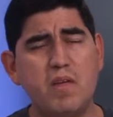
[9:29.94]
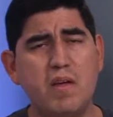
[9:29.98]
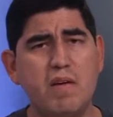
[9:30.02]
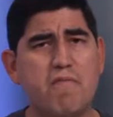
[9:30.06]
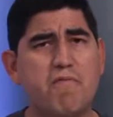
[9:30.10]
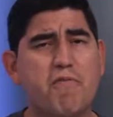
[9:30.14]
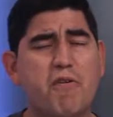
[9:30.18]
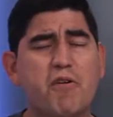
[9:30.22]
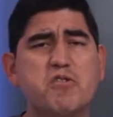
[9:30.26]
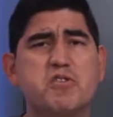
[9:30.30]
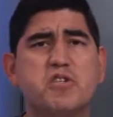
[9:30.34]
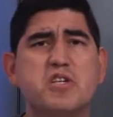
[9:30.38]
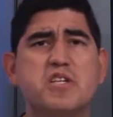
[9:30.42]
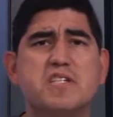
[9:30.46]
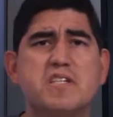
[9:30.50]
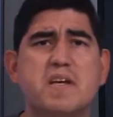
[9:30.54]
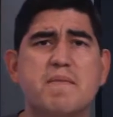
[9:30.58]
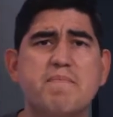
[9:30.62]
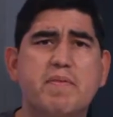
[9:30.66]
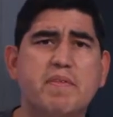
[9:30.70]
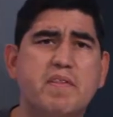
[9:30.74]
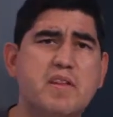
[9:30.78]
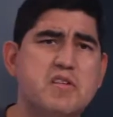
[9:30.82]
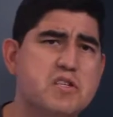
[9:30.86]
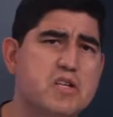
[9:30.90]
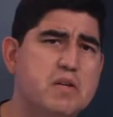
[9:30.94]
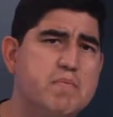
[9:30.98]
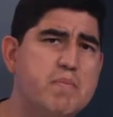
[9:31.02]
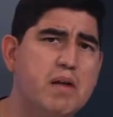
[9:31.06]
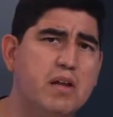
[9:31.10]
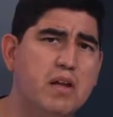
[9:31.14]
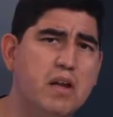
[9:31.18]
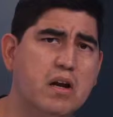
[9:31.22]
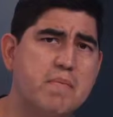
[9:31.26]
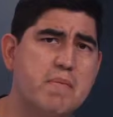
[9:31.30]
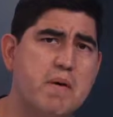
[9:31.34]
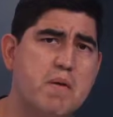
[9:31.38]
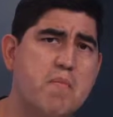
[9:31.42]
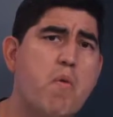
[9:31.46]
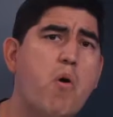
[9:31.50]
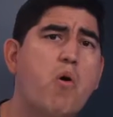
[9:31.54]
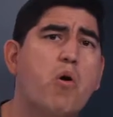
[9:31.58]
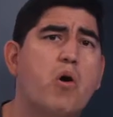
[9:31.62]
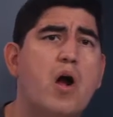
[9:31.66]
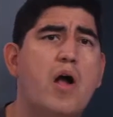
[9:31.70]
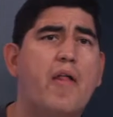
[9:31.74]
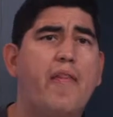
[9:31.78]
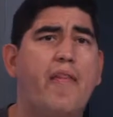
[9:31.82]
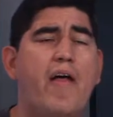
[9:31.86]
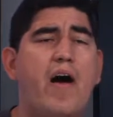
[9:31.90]
Versus something that's going to be a little bit
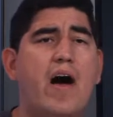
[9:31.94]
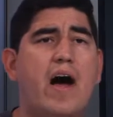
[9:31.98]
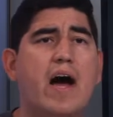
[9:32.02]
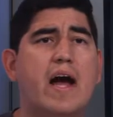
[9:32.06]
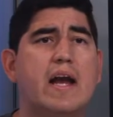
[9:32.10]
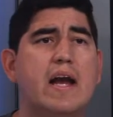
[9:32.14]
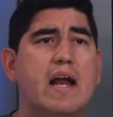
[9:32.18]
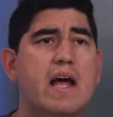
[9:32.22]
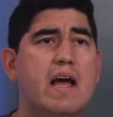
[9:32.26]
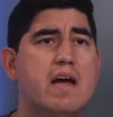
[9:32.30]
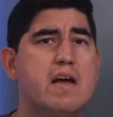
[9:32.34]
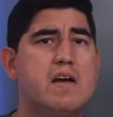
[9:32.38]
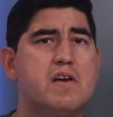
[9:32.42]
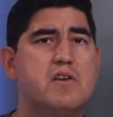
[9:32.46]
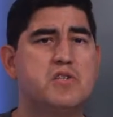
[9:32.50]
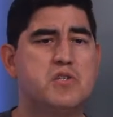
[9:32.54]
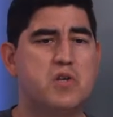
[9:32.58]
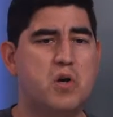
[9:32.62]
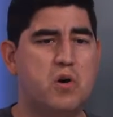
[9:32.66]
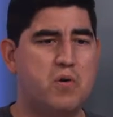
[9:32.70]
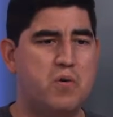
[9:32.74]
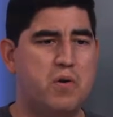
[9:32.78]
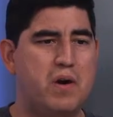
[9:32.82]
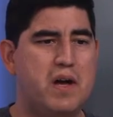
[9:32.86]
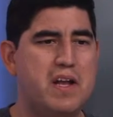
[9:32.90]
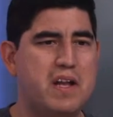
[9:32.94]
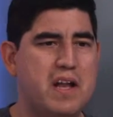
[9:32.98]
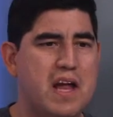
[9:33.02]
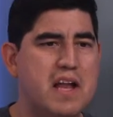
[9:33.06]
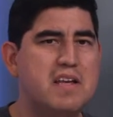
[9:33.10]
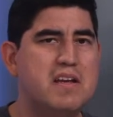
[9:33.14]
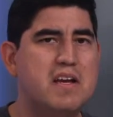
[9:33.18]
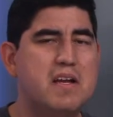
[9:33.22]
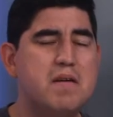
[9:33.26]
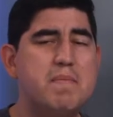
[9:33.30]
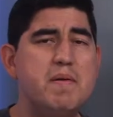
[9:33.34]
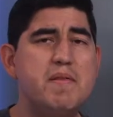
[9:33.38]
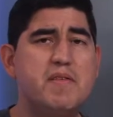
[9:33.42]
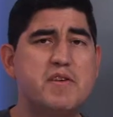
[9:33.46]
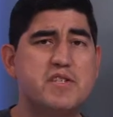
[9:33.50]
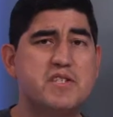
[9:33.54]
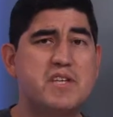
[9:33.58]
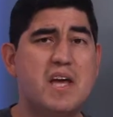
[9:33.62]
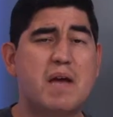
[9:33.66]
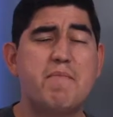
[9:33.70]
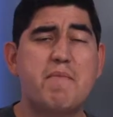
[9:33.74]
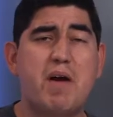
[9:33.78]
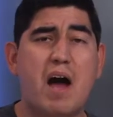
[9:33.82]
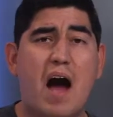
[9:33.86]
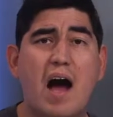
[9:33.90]
more online. So it can be the
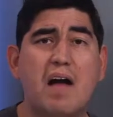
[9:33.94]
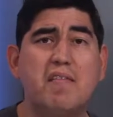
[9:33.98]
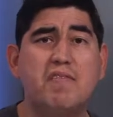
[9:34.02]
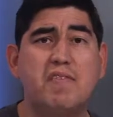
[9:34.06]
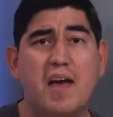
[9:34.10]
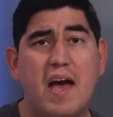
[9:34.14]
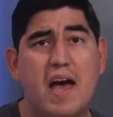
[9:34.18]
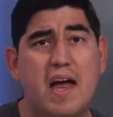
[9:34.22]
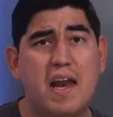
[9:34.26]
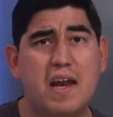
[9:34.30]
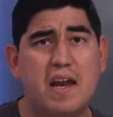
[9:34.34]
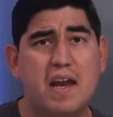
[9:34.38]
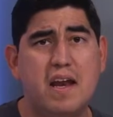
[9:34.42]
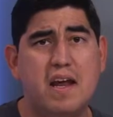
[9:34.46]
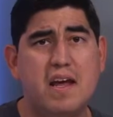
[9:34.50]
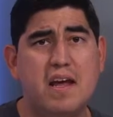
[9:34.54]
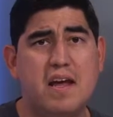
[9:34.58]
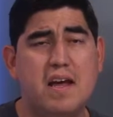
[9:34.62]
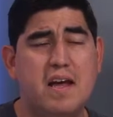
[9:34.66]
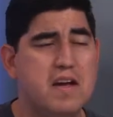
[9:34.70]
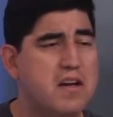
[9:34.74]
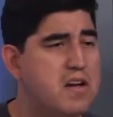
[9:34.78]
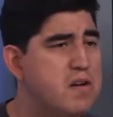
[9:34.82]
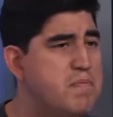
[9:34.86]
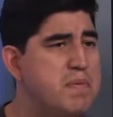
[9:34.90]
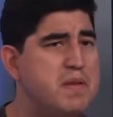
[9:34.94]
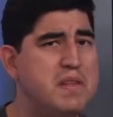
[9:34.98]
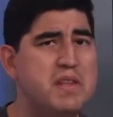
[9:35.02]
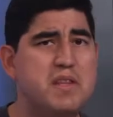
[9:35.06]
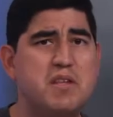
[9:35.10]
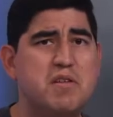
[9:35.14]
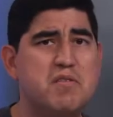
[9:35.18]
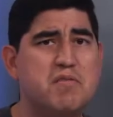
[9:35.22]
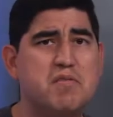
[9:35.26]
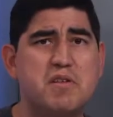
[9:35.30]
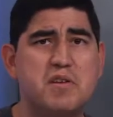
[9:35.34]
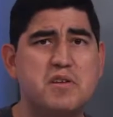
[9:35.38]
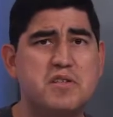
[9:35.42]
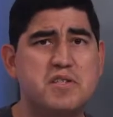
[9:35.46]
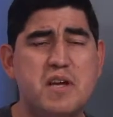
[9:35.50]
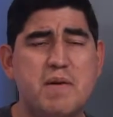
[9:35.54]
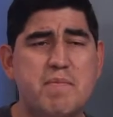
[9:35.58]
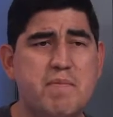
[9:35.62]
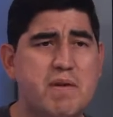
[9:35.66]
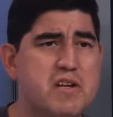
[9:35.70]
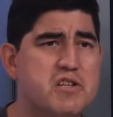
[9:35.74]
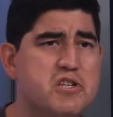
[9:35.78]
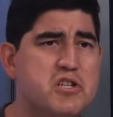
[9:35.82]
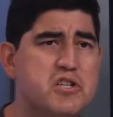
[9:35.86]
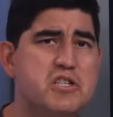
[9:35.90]
same content. It can be the
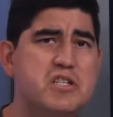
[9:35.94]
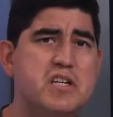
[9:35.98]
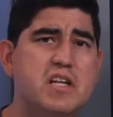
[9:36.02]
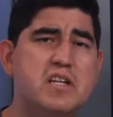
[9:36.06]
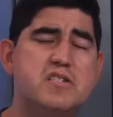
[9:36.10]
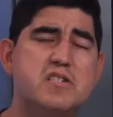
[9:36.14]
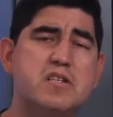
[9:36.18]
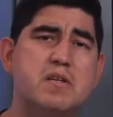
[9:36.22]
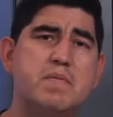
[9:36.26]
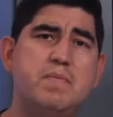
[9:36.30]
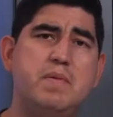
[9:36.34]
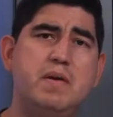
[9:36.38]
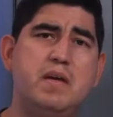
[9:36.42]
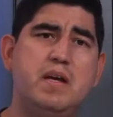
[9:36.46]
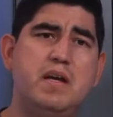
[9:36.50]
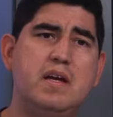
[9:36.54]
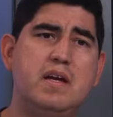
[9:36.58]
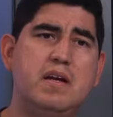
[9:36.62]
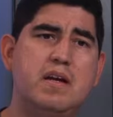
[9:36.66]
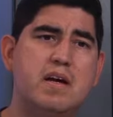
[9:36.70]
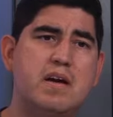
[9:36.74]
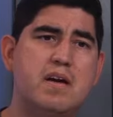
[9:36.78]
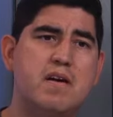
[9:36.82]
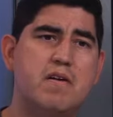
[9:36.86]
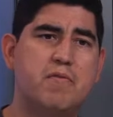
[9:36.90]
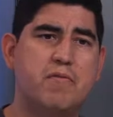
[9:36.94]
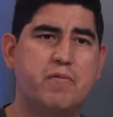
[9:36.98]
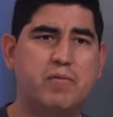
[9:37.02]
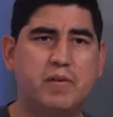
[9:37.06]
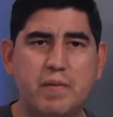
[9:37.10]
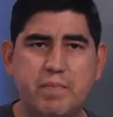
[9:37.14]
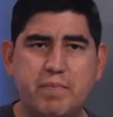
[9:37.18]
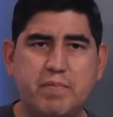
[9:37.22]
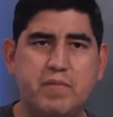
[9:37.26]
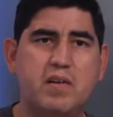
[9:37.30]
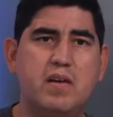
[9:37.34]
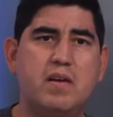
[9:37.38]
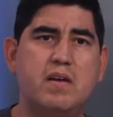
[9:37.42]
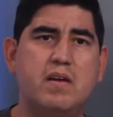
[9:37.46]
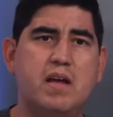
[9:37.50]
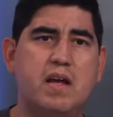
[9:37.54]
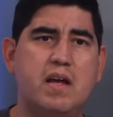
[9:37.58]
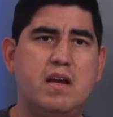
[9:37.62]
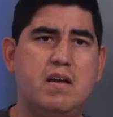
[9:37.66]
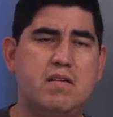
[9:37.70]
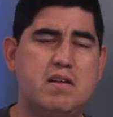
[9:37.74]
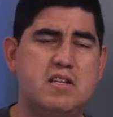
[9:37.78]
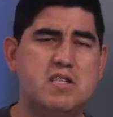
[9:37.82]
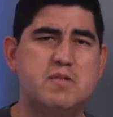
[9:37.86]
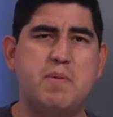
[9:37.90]
same. It just needs to be flipped
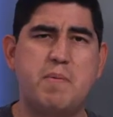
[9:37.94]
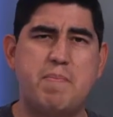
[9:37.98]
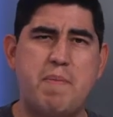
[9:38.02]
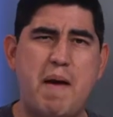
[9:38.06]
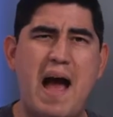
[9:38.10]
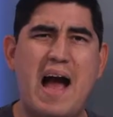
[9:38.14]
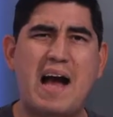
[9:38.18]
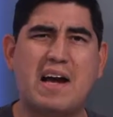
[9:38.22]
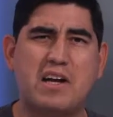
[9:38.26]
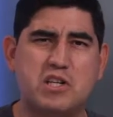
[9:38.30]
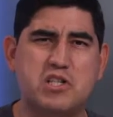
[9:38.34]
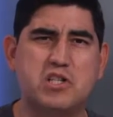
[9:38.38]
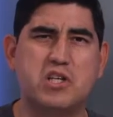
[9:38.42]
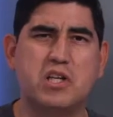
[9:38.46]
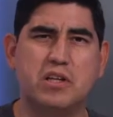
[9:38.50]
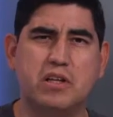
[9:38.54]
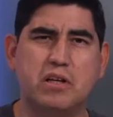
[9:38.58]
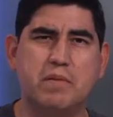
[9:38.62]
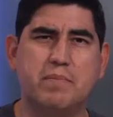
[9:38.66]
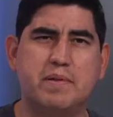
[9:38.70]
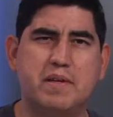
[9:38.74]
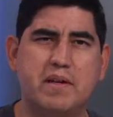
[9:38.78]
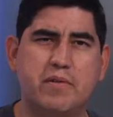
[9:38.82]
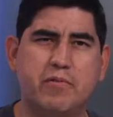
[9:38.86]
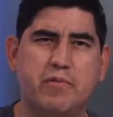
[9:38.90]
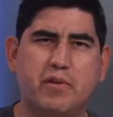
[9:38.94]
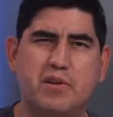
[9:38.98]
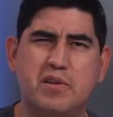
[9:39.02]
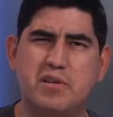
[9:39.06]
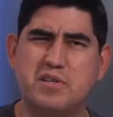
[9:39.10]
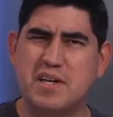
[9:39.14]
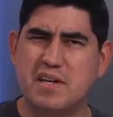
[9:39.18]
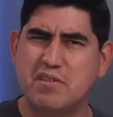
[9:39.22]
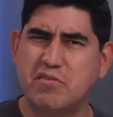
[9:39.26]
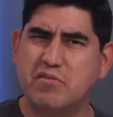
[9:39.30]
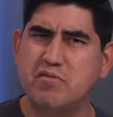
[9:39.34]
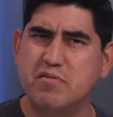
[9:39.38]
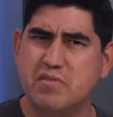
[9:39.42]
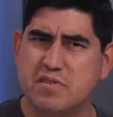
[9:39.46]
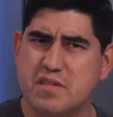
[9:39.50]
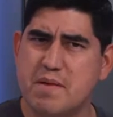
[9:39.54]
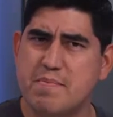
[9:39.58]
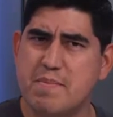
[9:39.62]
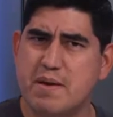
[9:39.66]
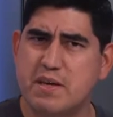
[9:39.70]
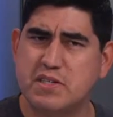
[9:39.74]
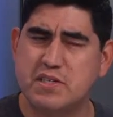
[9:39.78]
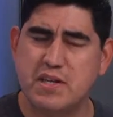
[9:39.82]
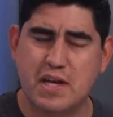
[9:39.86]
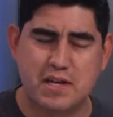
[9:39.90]
and needs to be packaged a little bit differently. Does
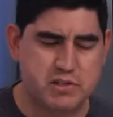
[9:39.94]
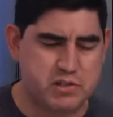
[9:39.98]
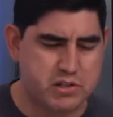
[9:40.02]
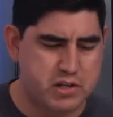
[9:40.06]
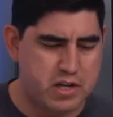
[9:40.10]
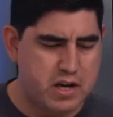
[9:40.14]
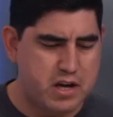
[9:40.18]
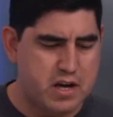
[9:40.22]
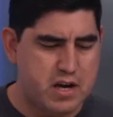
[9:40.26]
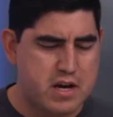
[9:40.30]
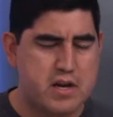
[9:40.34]
that make sense?